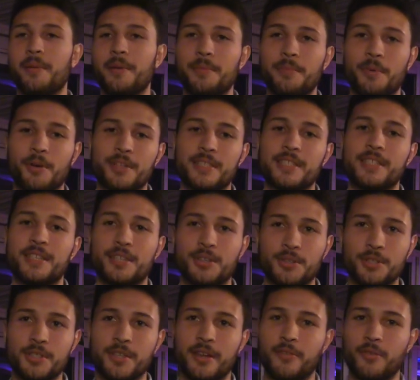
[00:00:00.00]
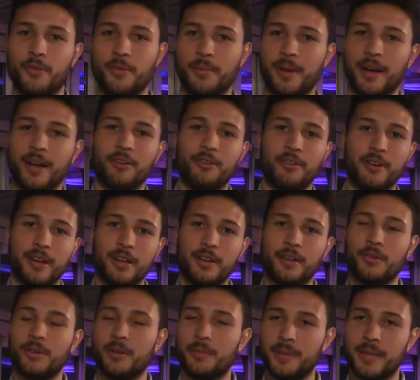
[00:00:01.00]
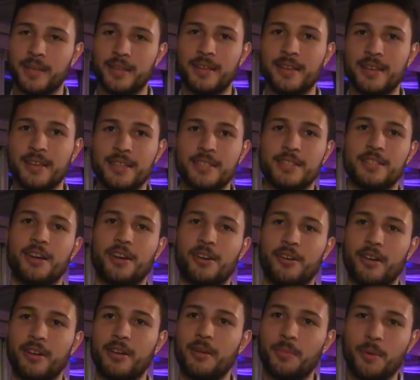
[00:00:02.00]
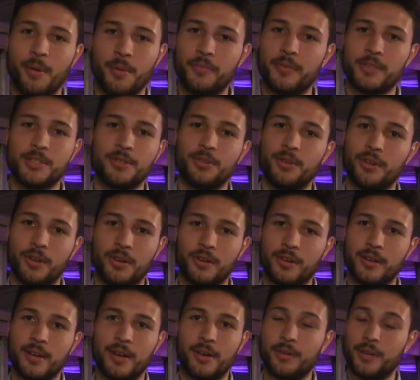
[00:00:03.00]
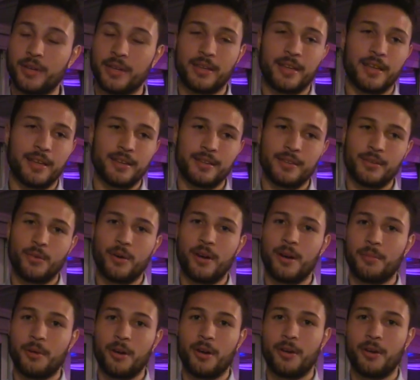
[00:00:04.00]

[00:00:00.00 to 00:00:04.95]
I'm in boxing to do something with my career. I don't want to be stuck around the bottom for too long. I want to get where I'm